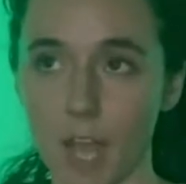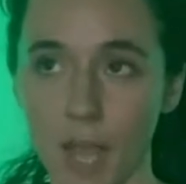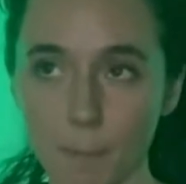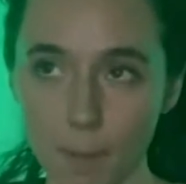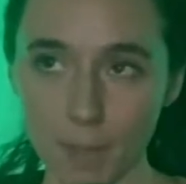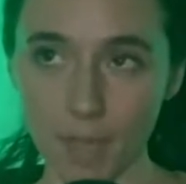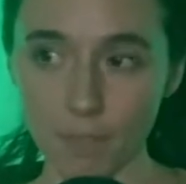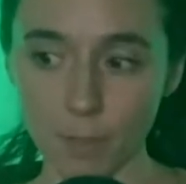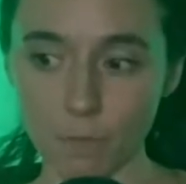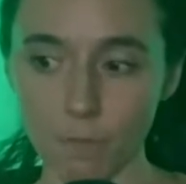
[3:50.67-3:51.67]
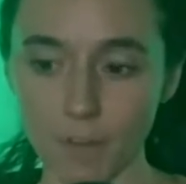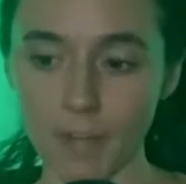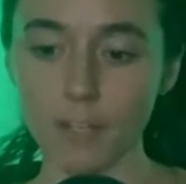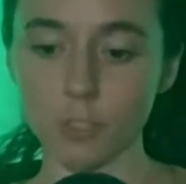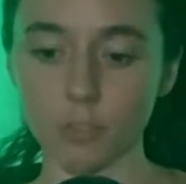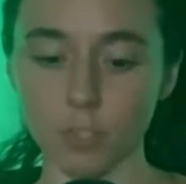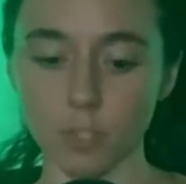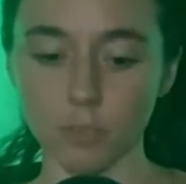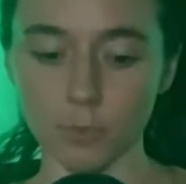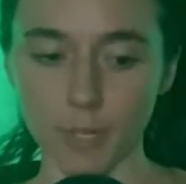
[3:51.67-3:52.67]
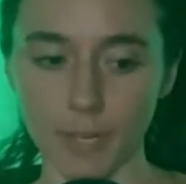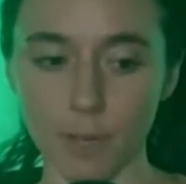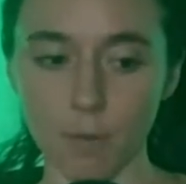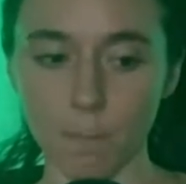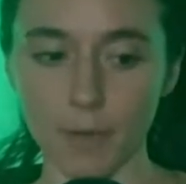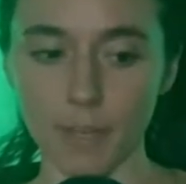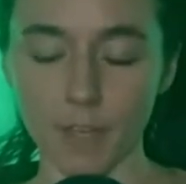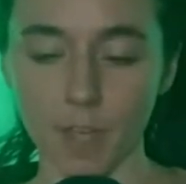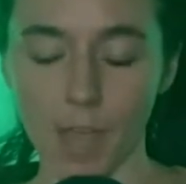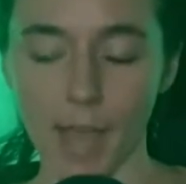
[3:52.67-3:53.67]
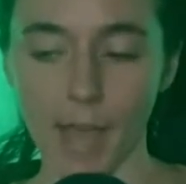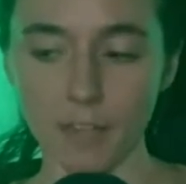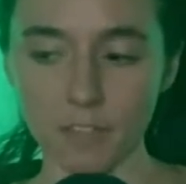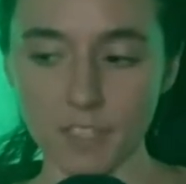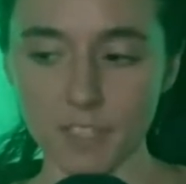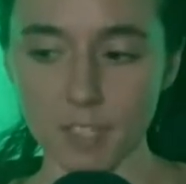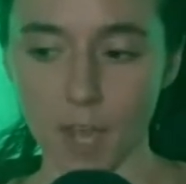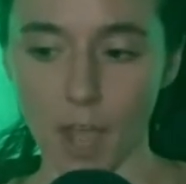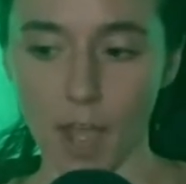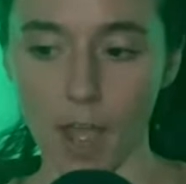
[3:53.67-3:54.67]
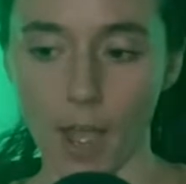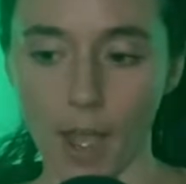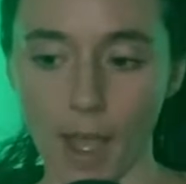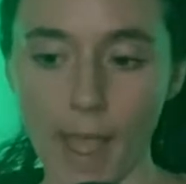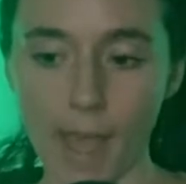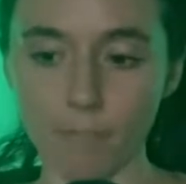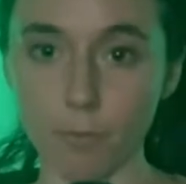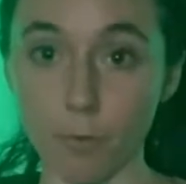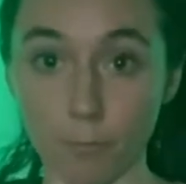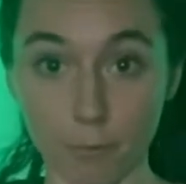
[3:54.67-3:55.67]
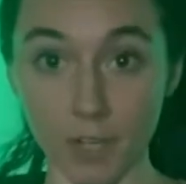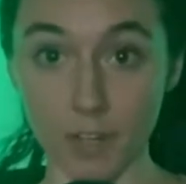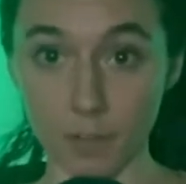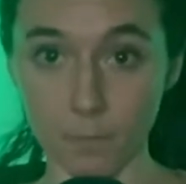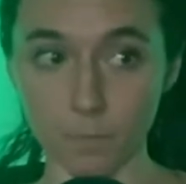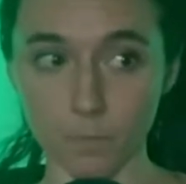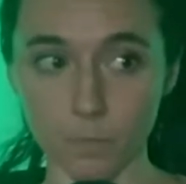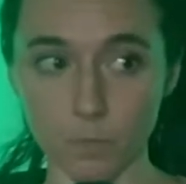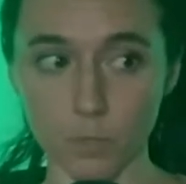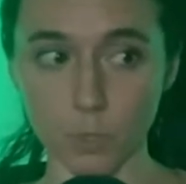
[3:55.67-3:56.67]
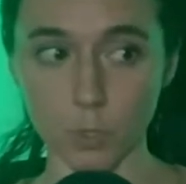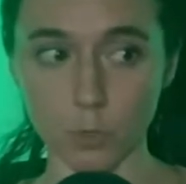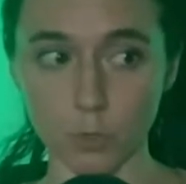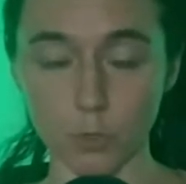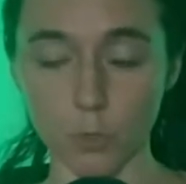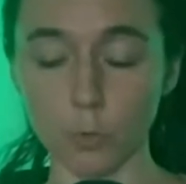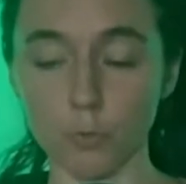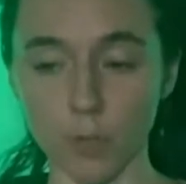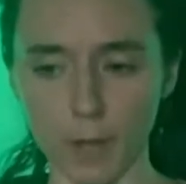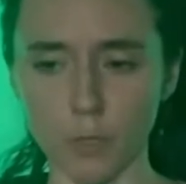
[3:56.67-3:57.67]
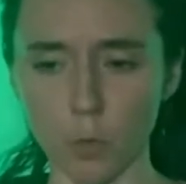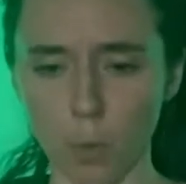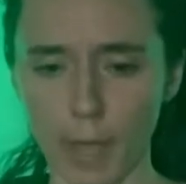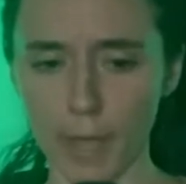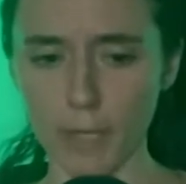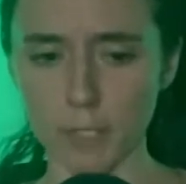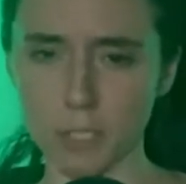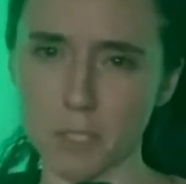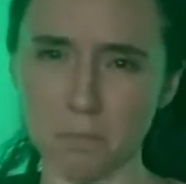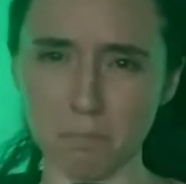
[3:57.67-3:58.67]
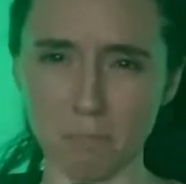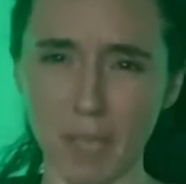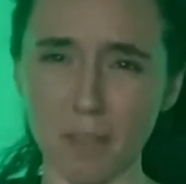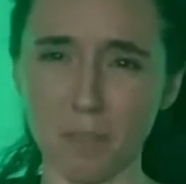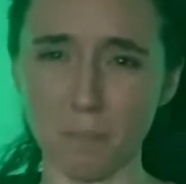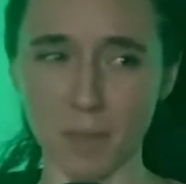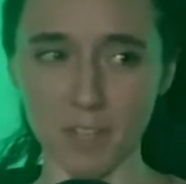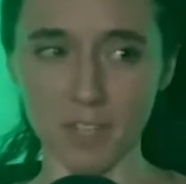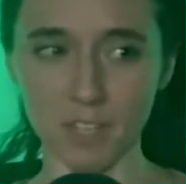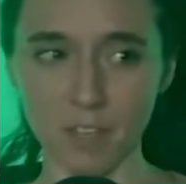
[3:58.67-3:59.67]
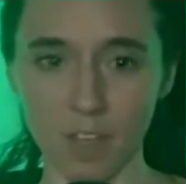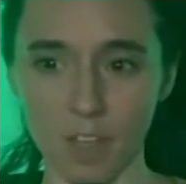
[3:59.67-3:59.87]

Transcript: I may be having financial struggles right now, but at least I have the freedom to find a way to make the money.